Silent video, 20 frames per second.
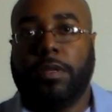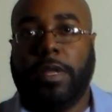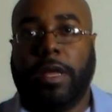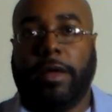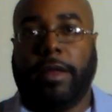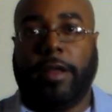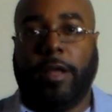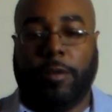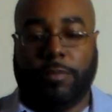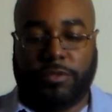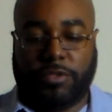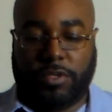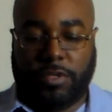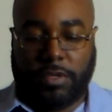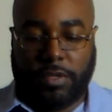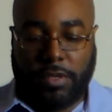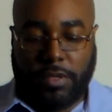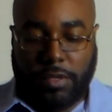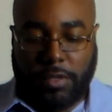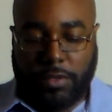Now it helps
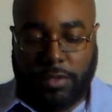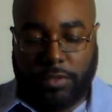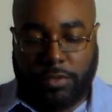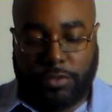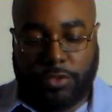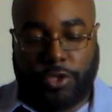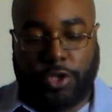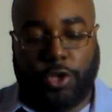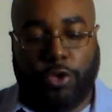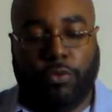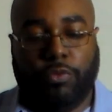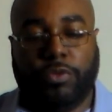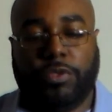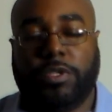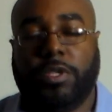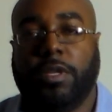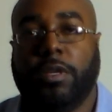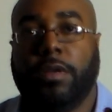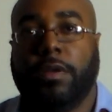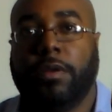to
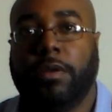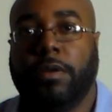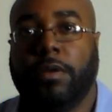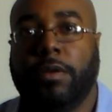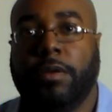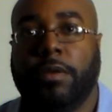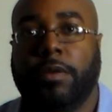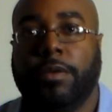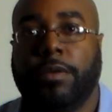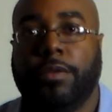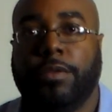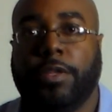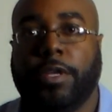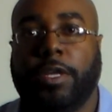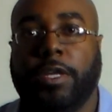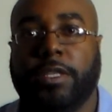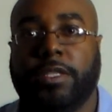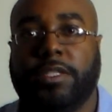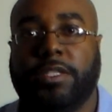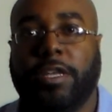use the
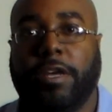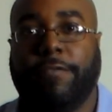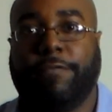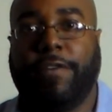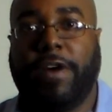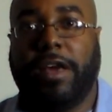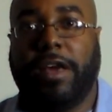good stud